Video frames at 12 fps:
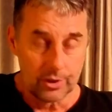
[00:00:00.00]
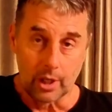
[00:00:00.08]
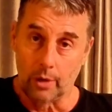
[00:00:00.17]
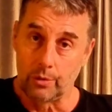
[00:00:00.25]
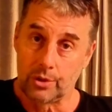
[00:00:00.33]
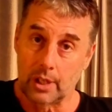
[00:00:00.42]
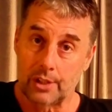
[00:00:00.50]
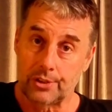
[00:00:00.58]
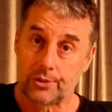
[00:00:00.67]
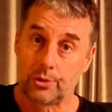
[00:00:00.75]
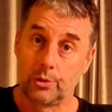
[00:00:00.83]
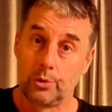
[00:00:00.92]
So
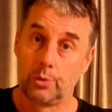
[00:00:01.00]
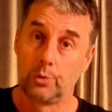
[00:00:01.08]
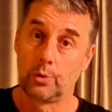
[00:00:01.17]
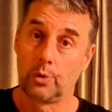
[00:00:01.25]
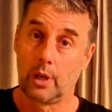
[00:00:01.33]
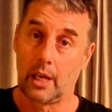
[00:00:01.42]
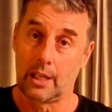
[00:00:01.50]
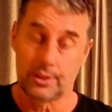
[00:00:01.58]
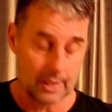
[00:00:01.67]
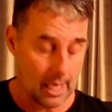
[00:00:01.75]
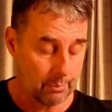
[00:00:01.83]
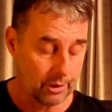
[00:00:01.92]
just to
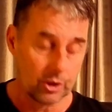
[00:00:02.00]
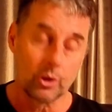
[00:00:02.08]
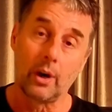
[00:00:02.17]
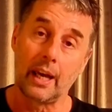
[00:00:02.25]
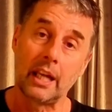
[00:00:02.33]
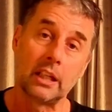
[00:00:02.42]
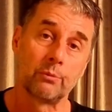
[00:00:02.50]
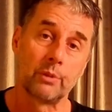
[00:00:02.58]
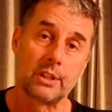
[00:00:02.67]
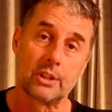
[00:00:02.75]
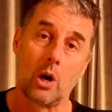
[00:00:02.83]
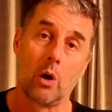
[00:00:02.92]
establish your
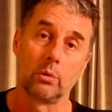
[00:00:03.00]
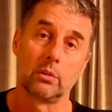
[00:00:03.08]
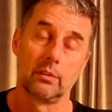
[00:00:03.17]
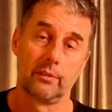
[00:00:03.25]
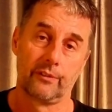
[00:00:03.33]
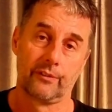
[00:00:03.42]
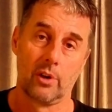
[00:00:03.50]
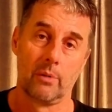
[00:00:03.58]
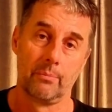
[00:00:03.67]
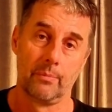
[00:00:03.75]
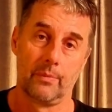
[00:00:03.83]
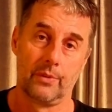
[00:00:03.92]
end result
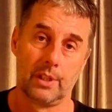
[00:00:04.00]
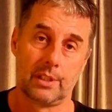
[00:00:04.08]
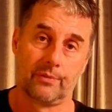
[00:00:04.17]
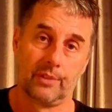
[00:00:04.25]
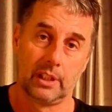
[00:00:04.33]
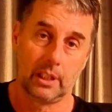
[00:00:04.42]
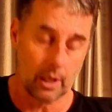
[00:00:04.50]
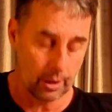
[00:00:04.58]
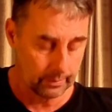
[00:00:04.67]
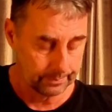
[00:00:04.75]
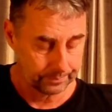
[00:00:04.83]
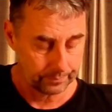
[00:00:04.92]
from this
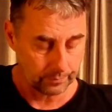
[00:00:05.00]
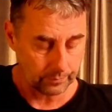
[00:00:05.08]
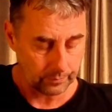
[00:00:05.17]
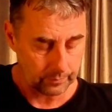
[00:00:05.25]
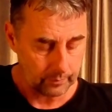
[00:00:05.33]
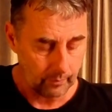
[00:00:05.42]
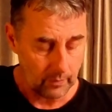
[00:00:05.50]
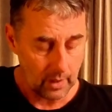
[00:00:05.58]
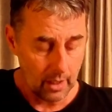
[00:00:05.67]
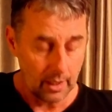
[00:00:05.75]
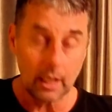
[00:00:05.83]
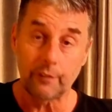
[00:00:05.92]
video,
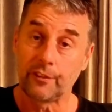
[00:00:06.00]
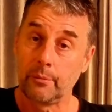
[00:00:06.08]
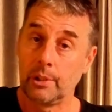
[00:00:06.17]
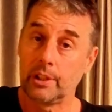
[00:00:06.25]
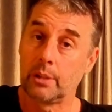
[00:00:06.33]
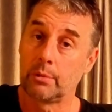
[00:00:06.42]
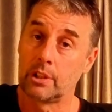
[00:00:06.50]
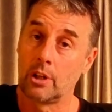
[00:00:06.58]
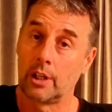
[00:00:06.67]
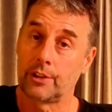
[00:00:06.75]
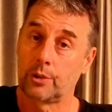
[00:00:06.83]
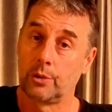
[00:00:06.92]
get familiar with
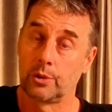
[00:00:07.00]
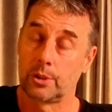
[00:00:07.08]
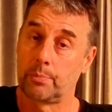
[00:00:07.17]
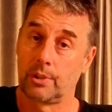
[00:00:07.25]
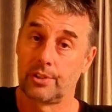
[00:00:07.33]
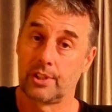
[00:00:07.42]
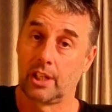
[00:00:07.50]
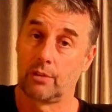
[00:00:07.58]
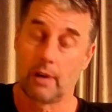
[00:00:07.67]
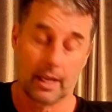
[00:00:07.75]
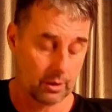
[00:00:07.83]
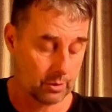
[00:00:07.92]
ninth chords, because they're
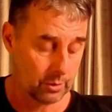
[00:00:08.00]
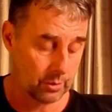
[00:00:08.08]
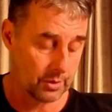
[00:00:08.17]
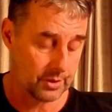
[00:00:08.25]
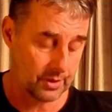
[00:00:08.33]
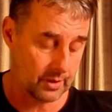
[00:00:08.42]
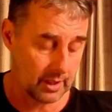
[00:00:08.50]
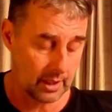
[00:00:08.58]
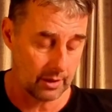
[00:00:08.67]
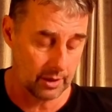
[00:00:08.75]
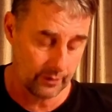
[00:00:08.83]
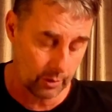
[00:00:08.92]
great chords. You
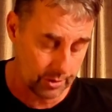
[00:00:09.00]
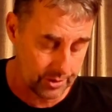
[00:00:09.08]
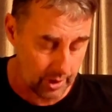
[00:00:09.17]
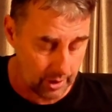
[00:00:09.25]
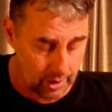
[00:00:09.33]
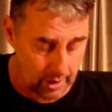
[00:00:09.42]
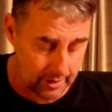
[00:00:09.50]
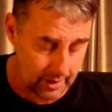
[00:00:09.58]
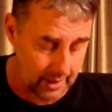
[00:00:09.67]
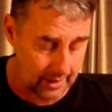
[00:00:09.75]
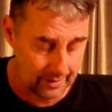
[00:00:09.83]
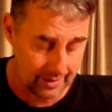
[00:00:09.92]
know, you've also
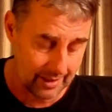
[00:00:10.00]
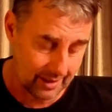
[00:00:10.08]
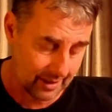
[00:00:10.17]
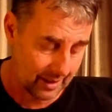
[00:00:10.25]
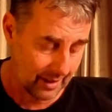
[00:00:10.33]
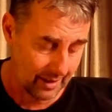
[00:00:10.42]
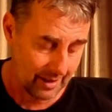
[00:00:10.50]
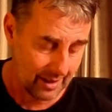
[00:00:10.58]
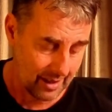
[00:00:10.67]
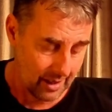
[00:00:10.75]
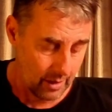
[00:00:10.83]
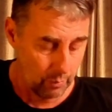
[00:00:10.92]
got the,
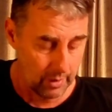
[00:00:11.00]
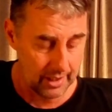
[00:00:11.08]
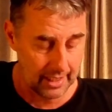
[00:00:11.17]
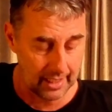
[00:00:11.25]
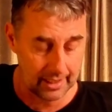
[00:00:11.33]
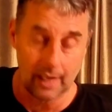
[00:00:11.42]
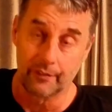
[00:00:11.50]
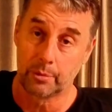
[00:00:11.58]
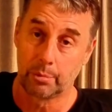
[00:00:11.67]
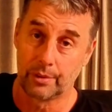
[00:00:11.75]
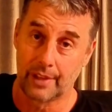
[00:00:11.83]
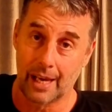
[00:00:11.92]
when you get
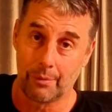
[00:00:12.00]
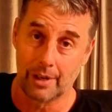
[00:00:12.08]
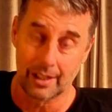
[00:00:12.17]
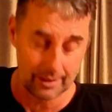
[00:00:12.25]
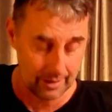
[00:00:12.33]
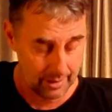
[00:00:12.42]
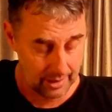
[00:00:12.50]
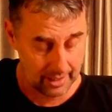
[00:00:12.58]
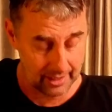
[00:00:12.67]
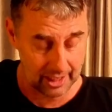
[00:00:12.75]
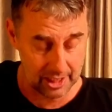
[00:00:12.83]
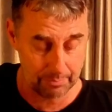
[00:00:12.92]
comfortable with that one,
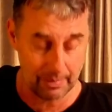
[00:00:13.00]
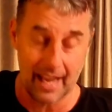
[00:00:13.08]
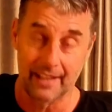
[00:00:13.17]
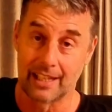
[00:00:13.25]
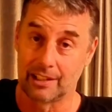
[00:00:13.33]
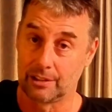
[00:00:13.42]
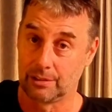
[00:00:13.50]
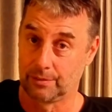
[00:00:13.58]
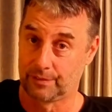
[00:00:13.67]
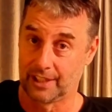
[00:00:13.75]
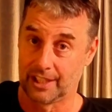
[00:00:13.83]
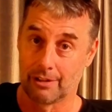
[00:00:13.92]
you can expand that
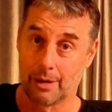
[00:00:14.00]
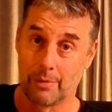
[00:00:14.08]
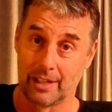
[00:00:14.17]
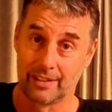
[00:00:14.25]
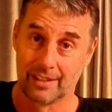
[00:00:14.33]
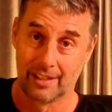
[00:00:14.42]
little finger up one.